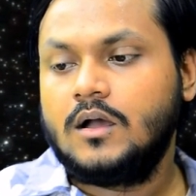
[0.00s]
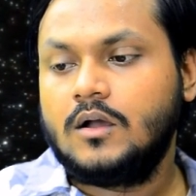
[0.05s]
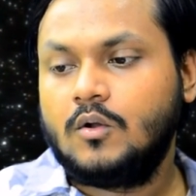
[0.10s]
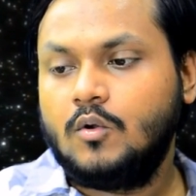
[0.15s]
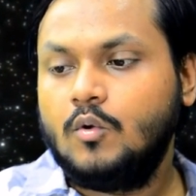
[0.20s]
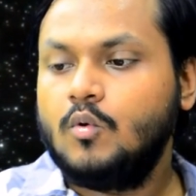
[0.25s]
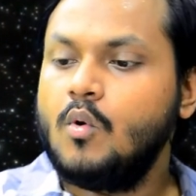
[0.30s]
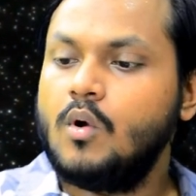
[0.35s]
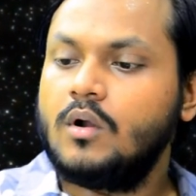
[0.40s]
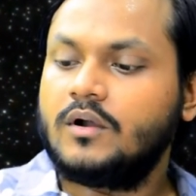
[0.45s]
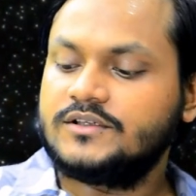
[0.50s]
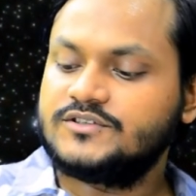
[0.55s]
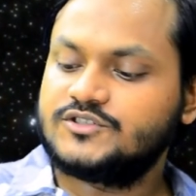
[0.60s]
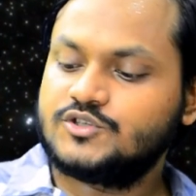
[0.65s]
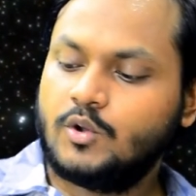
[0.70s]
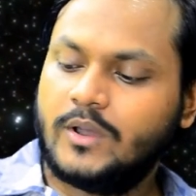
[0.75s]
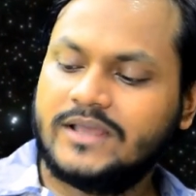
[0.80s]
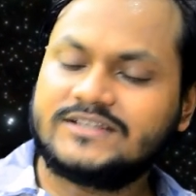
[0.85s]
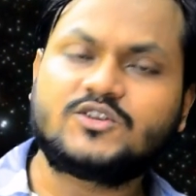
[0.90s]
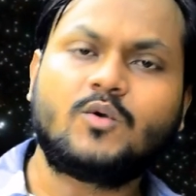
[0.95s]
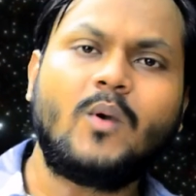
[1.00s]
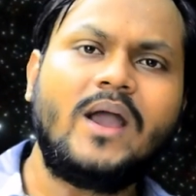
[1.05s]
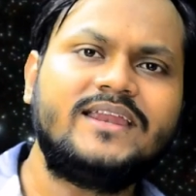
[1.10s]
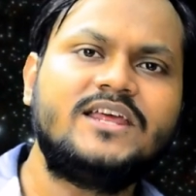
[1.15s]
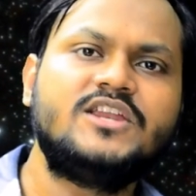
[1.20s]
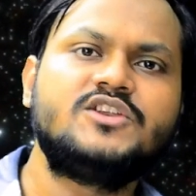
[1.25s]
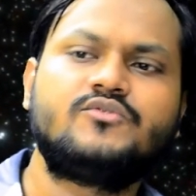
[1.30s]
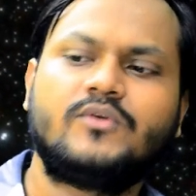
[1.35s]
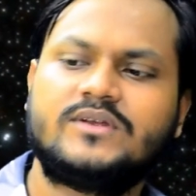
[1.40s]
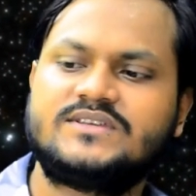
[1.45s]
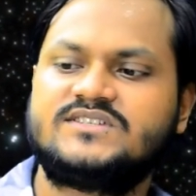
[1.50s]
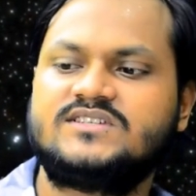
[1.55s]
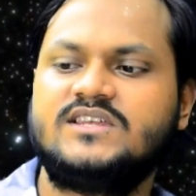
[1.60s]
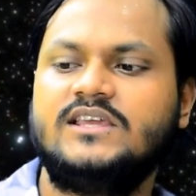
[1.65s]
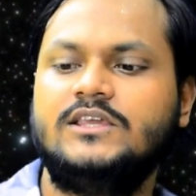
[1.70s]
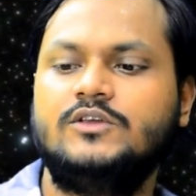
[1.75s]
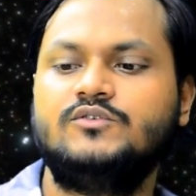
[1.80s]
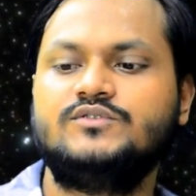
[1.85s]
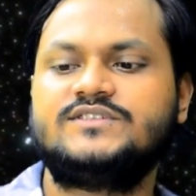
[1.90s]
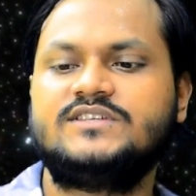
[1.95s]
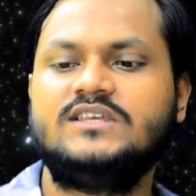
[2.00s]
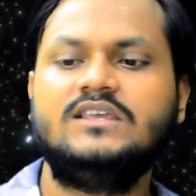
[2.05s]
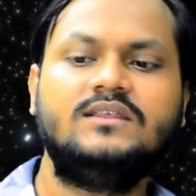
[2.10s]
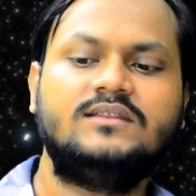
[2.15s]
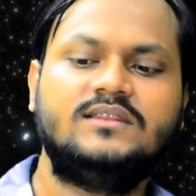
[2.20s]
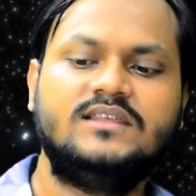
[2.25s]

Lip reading: quark. So it's quite interesting. You see,